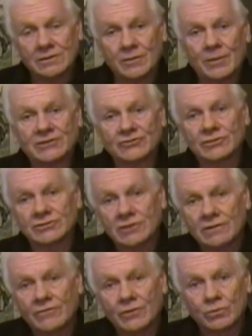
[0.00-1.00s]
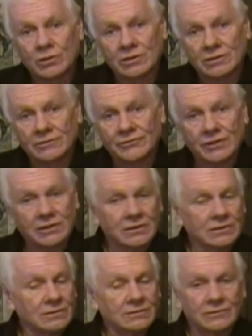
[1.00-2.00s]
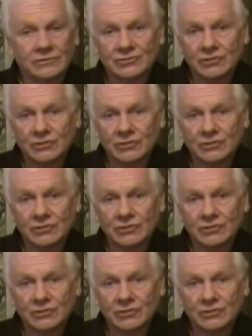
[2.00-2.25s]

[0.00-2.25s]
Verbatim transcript: the Bezoses of the world, the